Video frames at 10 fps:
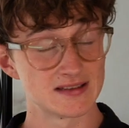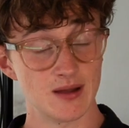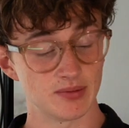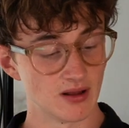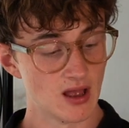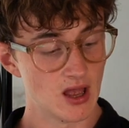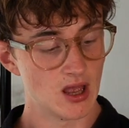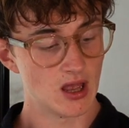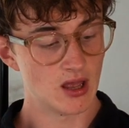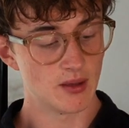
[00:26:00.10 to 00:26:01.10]
example.
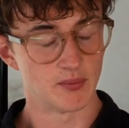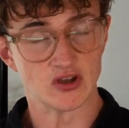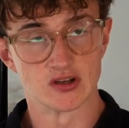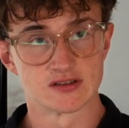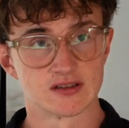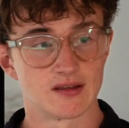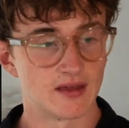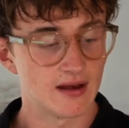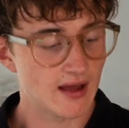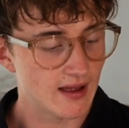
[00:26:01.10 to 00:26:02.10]
Because
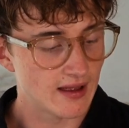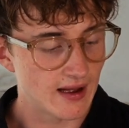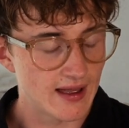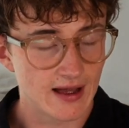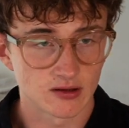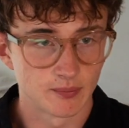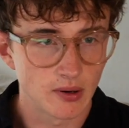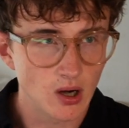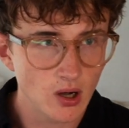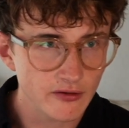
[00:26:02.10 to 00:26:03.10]
then I had to
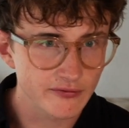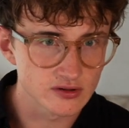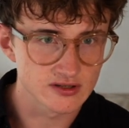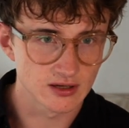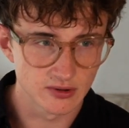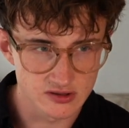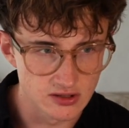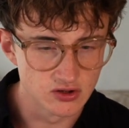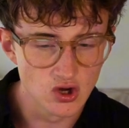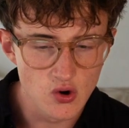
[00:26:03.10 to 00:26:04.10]
pause for a second, because
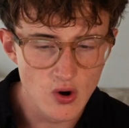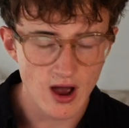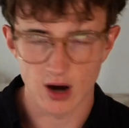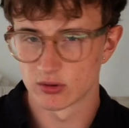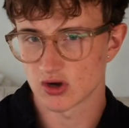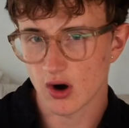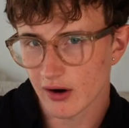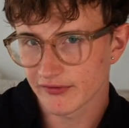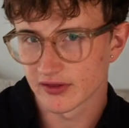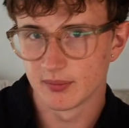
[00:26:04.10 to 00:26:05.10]
I knew I was
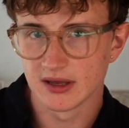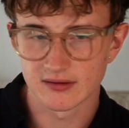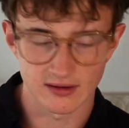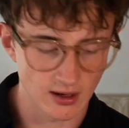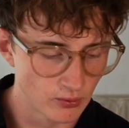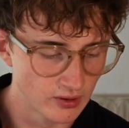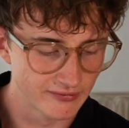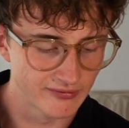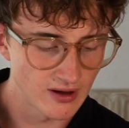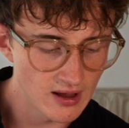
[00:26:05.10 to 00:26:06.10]
off the beat and I would
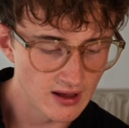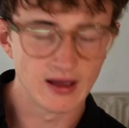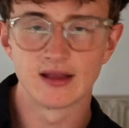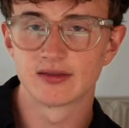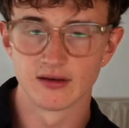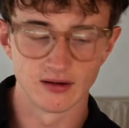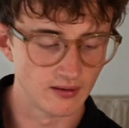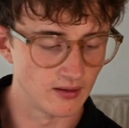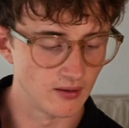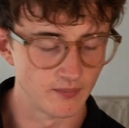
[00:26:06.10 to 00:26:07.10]
have hit
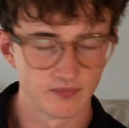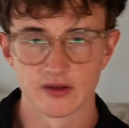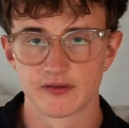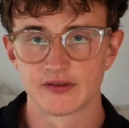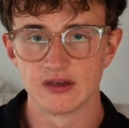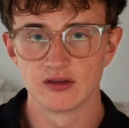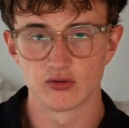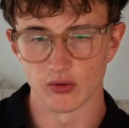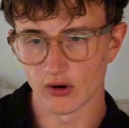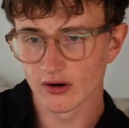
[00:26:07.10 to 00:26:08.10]
the C
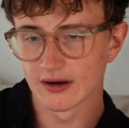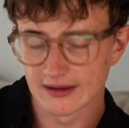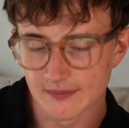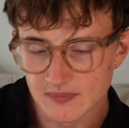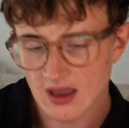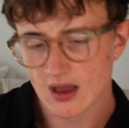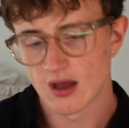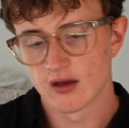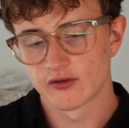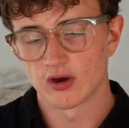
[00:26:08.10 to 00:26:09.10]
too early.
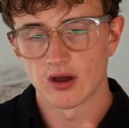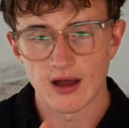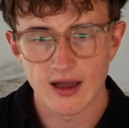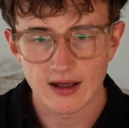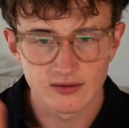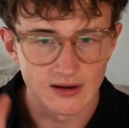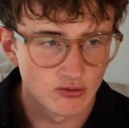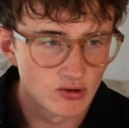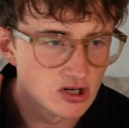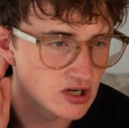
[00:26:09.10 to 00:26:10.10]
So I had to
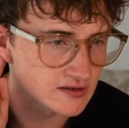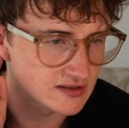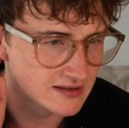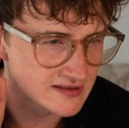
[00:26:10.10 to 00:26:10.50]
like readjust and